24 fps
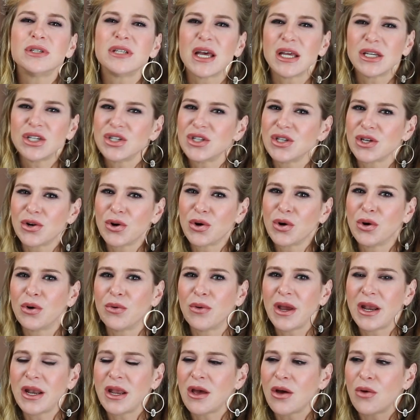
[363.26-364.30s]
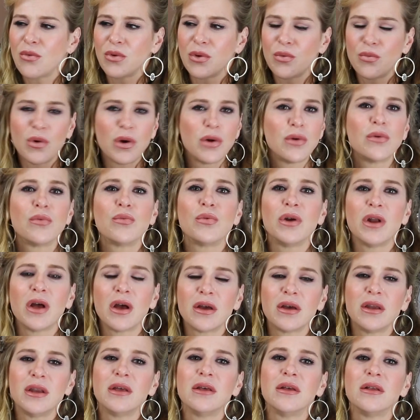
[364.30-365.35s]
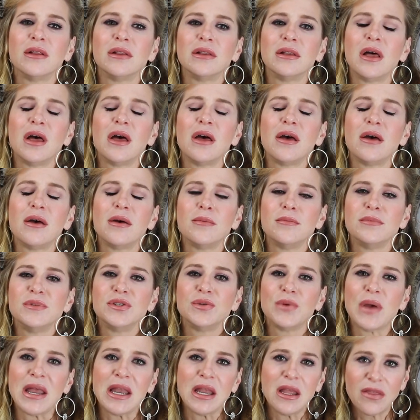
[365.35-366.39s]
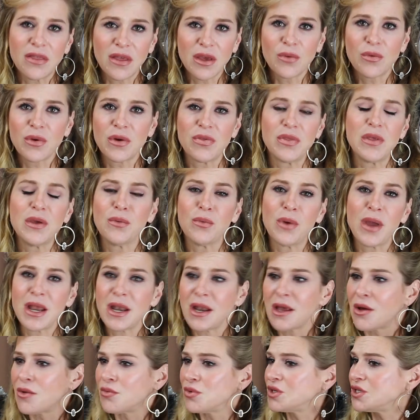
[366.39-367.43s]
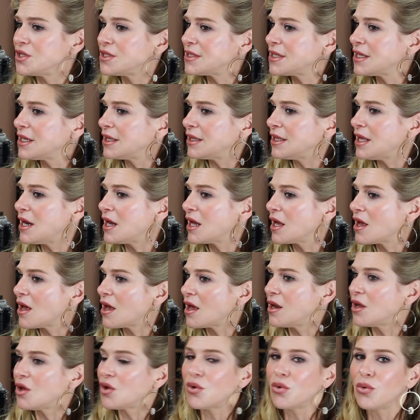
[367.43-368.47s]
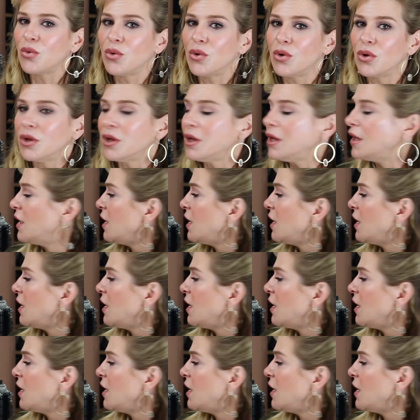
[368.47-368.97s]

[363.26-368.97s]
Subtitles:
touch the curl right now. We're not going to do anything with it right now. We're just going to let it kind of cool